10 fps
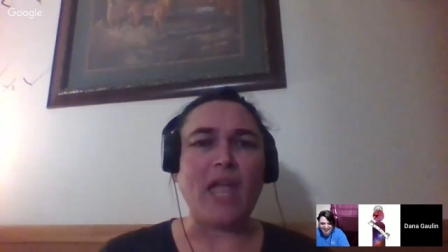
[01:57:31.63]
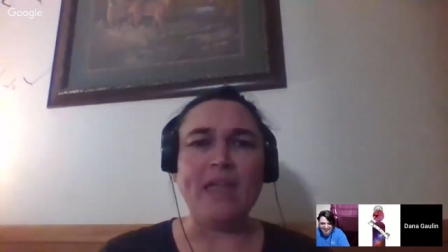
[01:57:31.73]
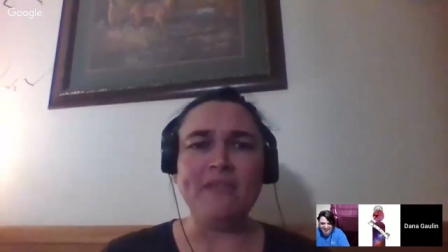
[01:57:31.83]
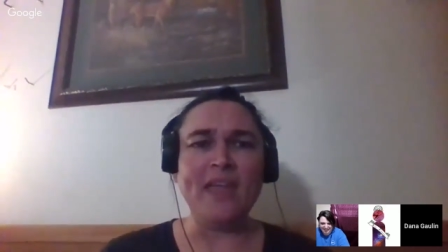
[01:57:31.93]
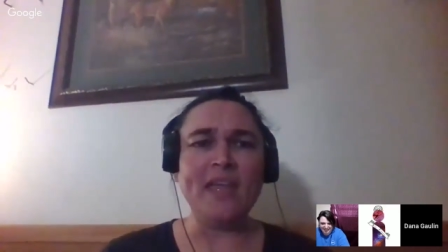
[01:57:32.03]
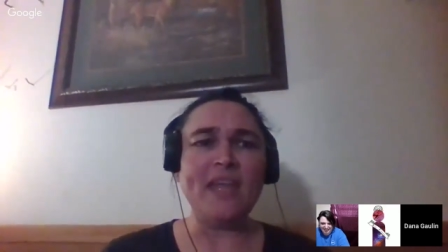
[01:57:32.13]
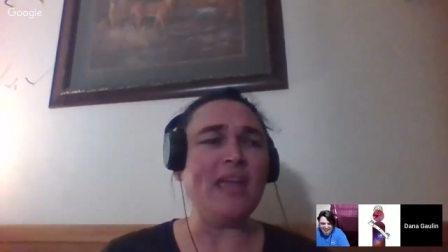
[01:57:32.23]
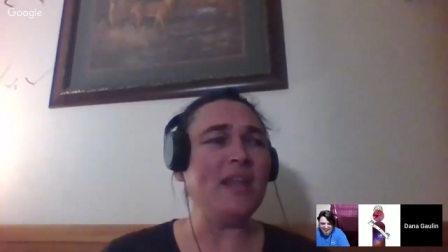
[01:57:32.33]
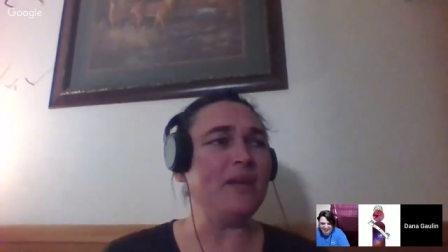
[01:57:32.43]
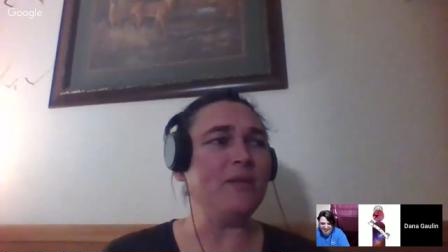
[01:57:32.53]
and
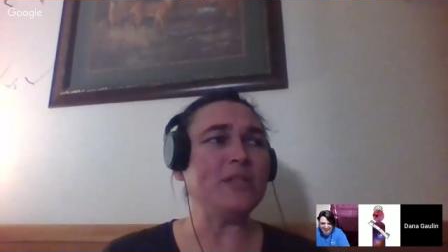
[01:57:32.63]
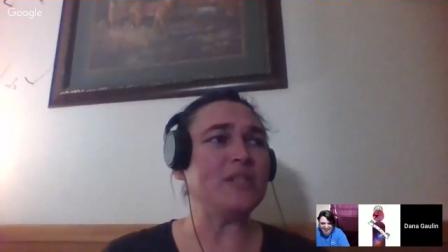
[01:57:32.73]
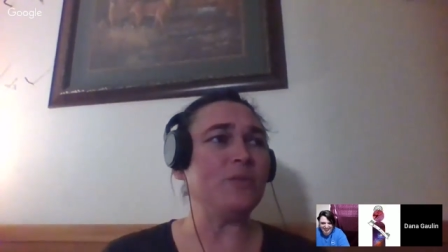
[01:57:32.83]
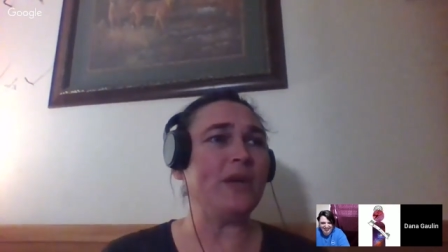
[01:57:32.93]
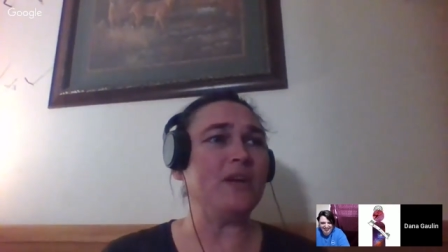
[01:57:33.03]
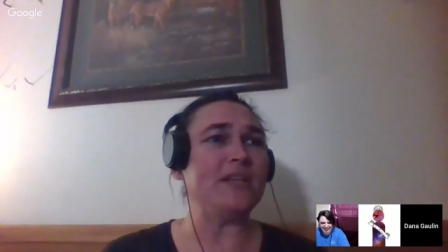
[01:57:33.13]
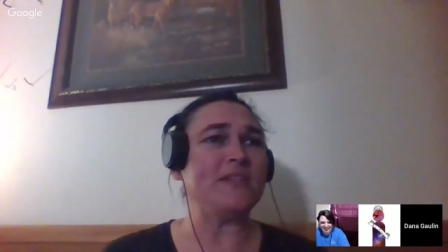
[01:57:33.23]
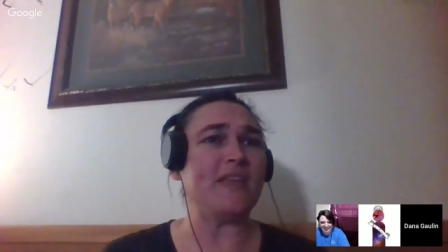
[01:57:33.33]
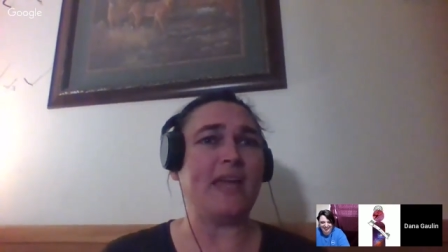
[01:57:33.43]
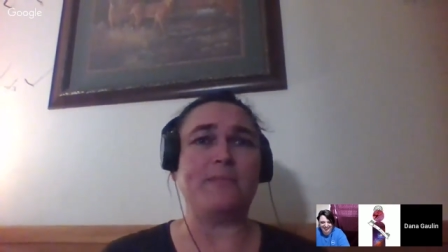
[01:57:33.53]
it was the
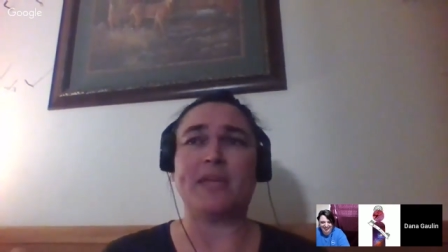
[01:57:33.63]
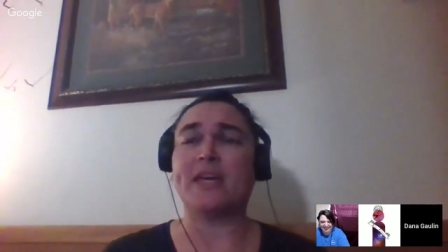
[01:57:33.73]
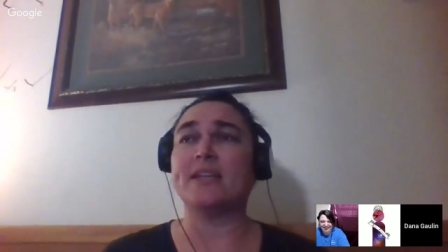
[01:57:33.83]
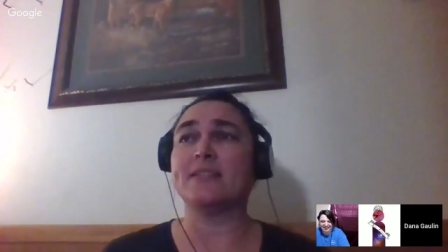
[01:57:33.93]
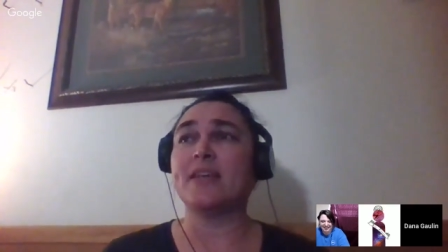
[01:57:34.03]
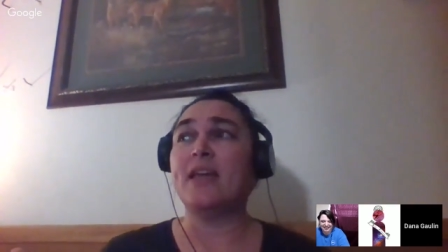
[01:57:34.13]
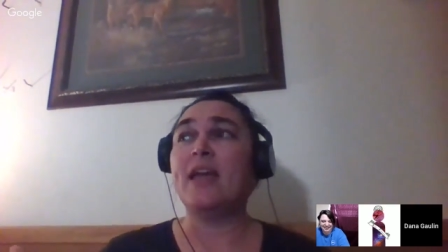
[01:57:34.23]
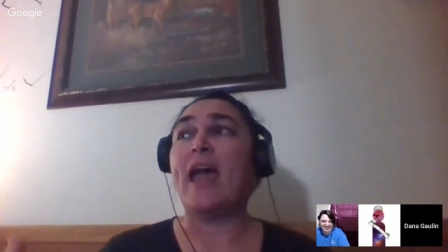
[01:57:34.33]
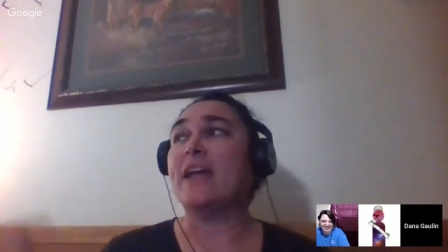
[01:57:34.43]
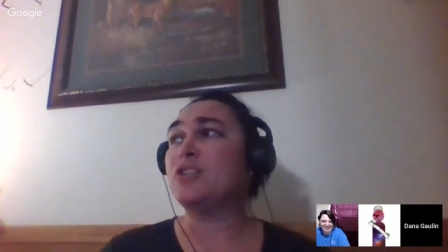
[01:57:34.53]
weirdest thing because
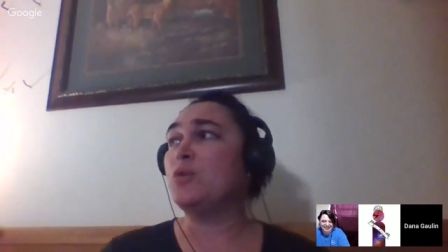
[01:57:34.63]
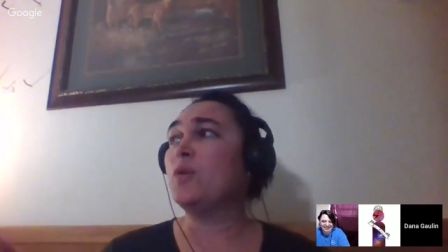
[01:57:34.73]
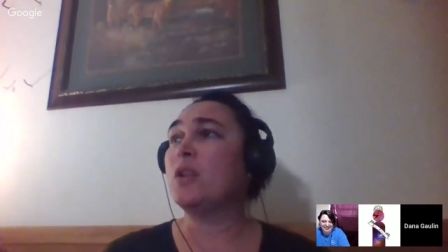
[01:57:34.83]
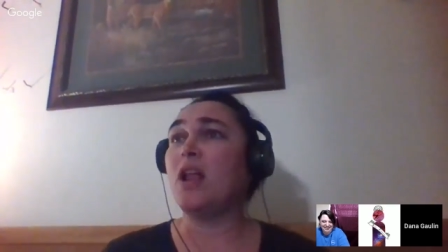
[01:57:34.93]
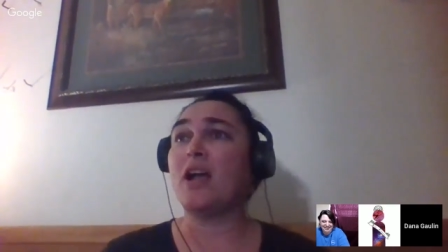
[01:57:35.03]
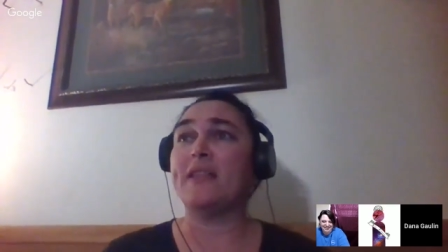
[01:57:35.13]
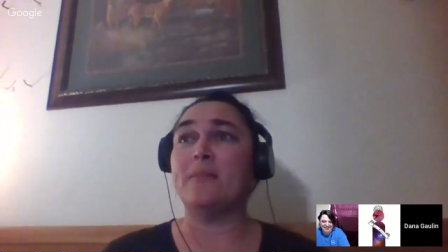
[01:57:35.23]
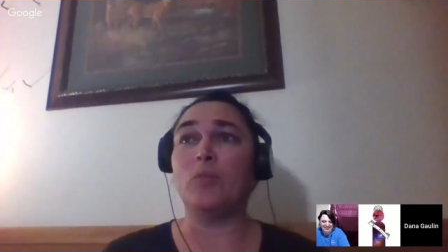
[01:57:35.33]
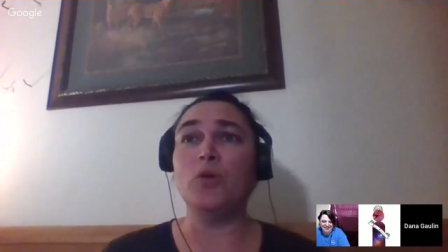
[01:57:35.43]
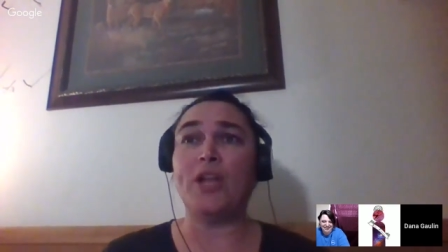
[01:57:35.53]
at 2:00 in the
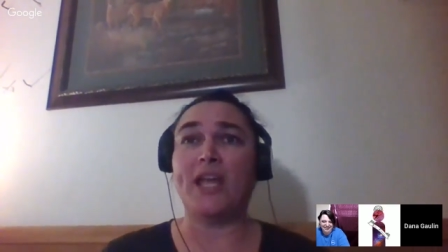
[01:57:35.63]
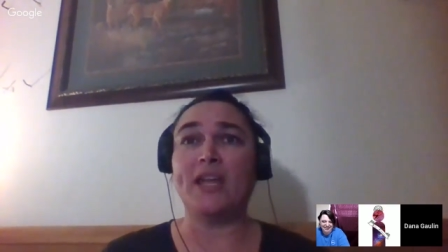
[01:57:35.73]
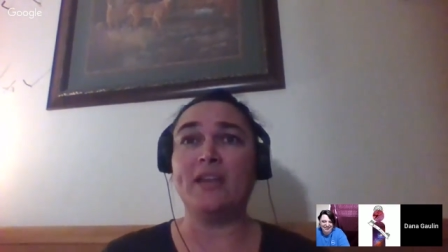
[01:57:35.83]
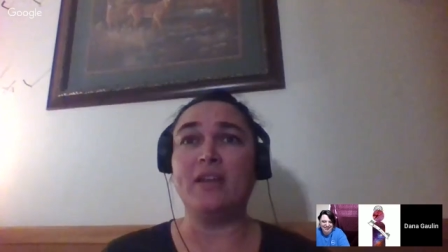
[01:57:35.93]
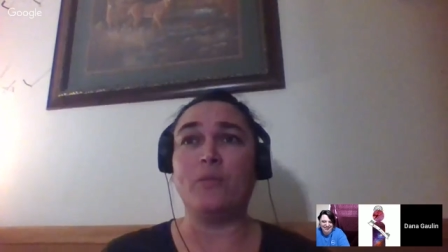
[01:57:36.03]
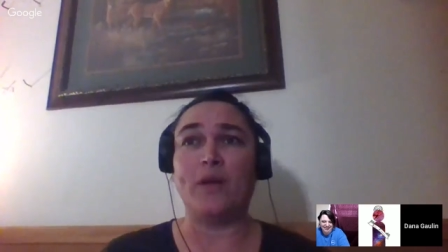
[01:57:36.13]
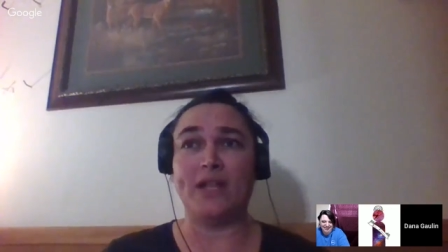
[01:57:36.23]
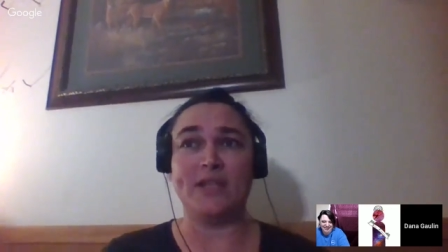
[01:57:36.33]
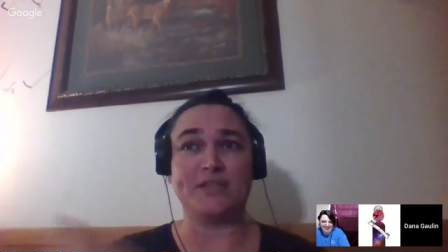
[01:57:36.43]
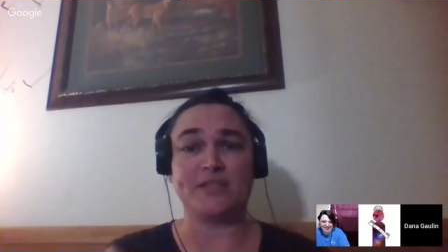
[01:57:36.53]
morning
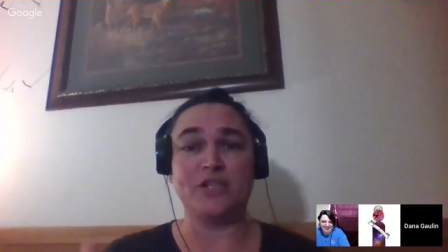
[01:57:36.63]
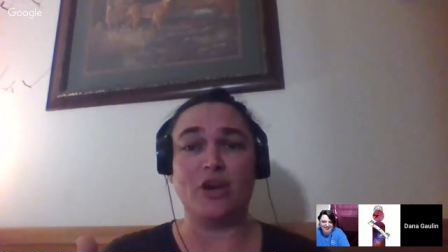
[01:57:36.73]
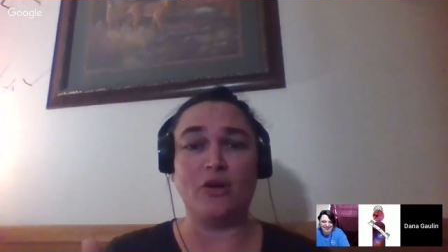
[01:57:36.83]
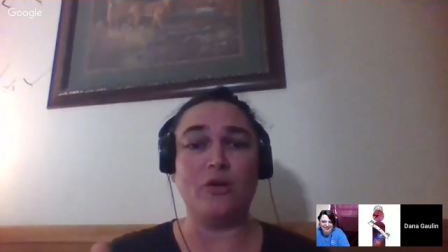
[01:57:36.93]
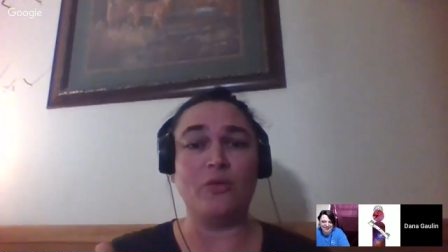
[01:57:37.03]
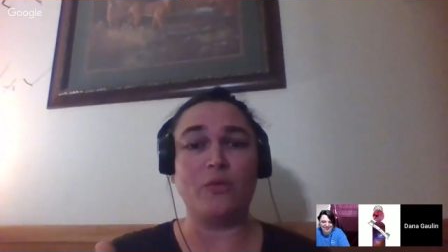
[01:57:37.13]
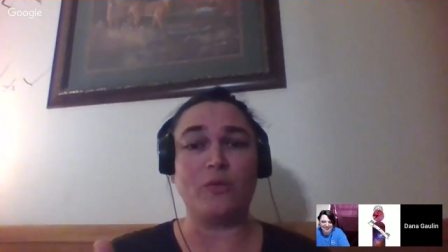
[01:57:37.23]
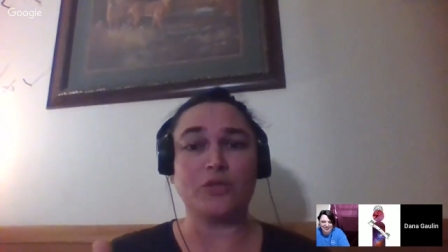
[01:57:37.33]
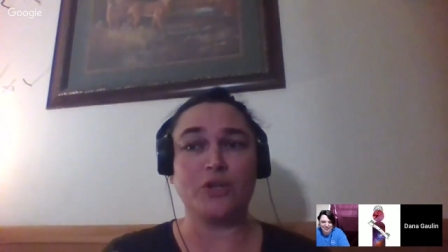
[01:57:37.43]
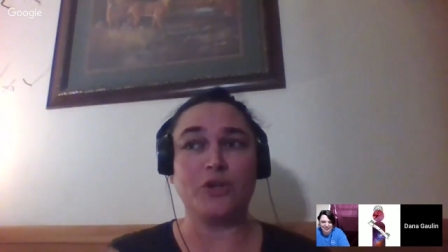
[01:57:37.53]
when the snow
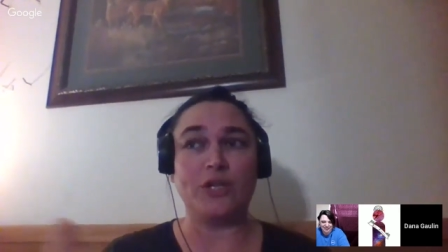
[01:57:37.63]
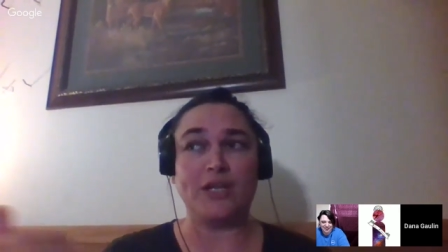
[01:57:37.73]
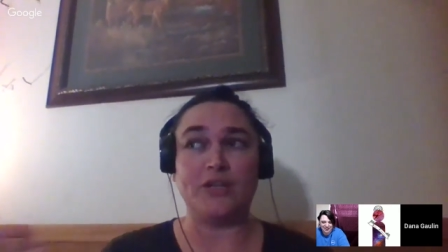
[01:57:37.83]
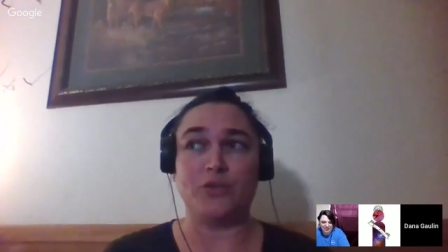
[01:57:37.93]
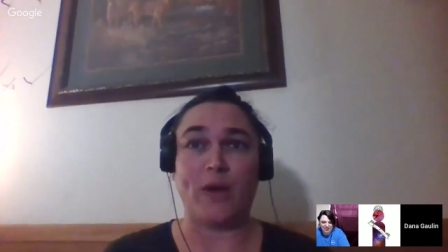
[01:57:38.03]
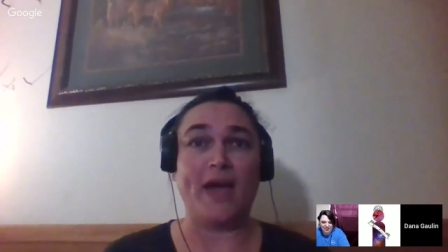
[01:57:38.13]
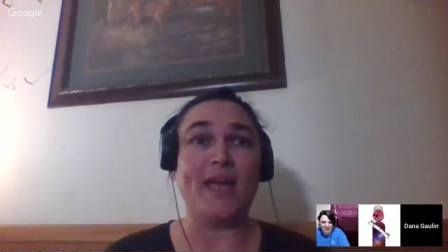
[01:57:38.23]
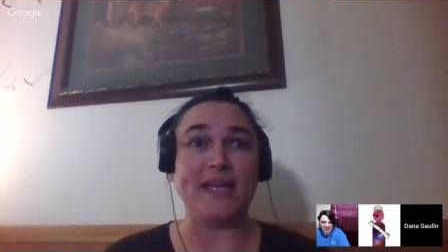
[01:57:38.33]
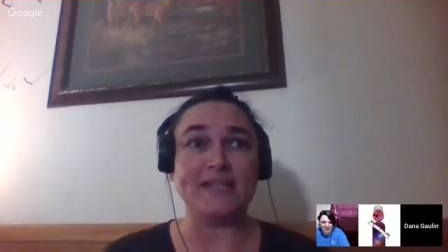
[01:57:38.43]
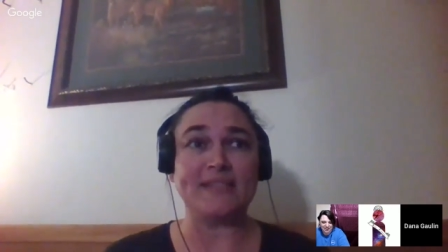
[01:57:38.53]
turned into
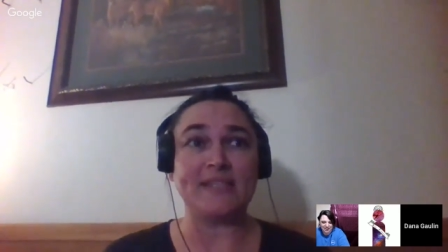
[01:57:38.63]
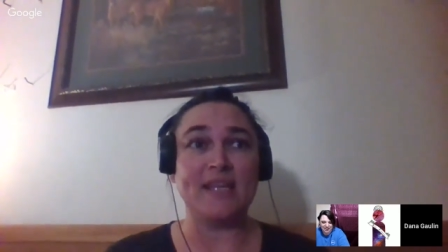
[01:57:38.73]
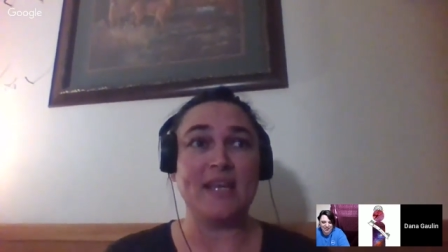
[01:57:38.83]
ice,